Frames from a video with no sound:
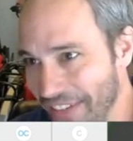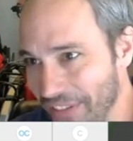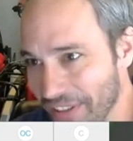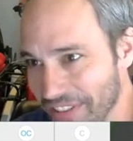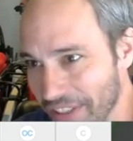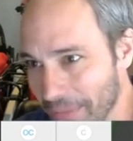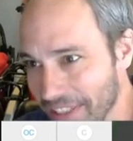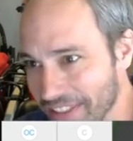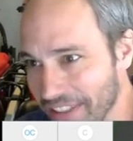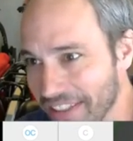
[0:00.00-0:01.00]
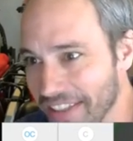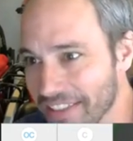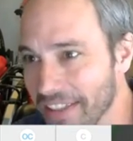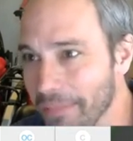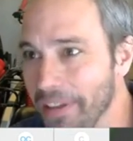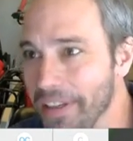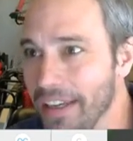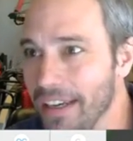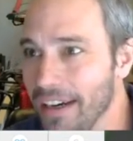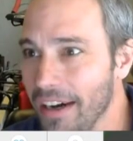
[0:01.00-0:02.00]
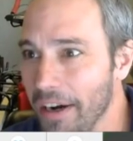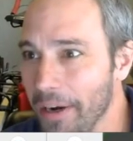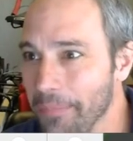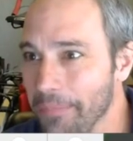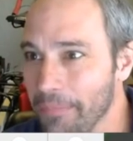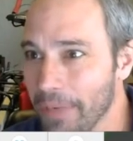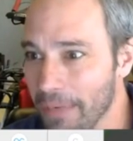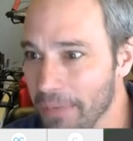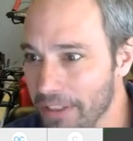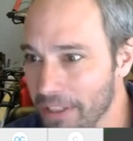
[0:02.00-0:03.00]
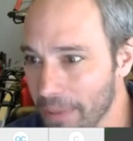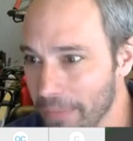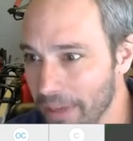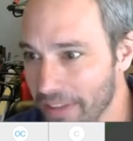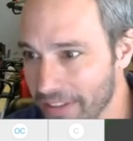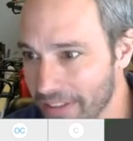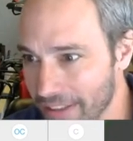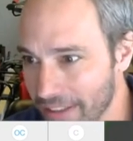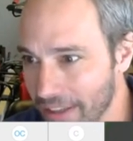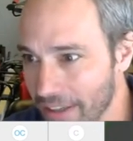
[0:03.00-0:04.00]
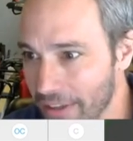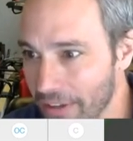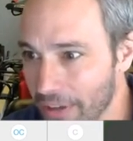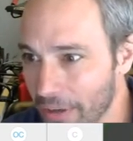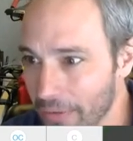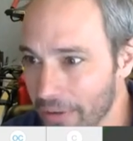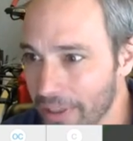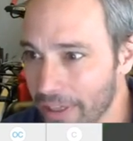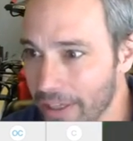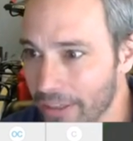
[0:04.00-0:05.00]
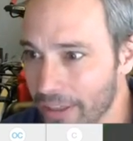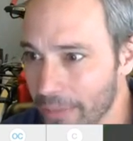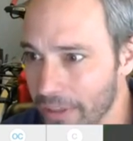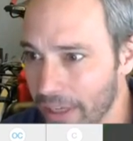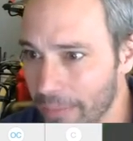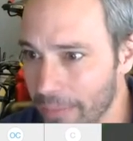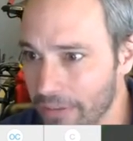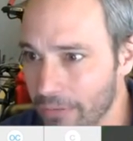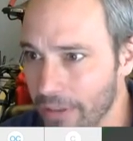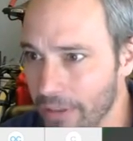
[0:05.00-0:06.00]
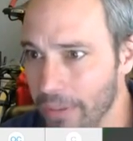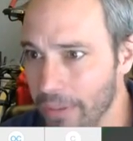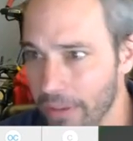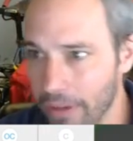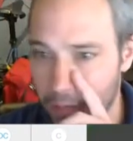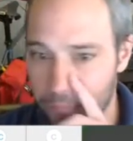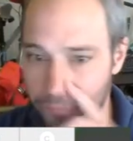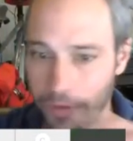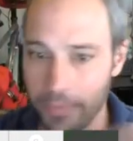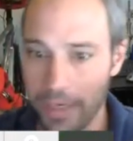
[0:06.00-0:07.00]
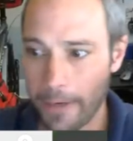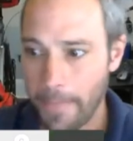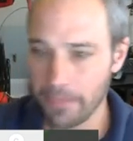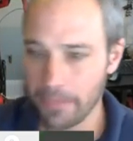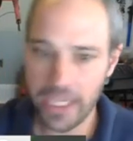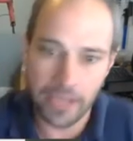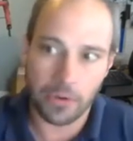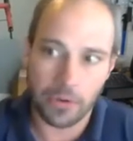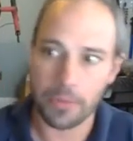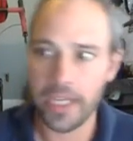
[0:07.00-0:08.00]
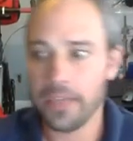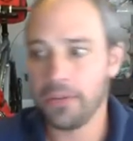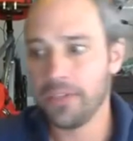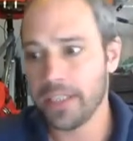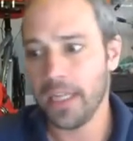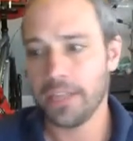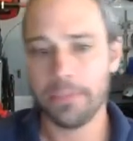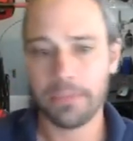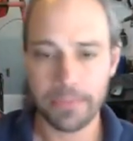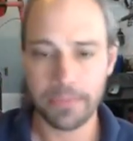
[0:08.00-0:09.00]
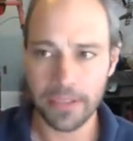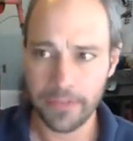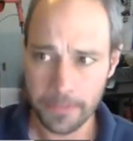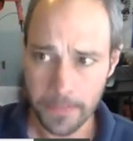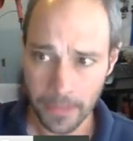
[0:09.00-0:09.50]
if you considered me exciting last time. But I'm going to do my best. So in thermodynamics, from a mechanical or mechanical technology perspective,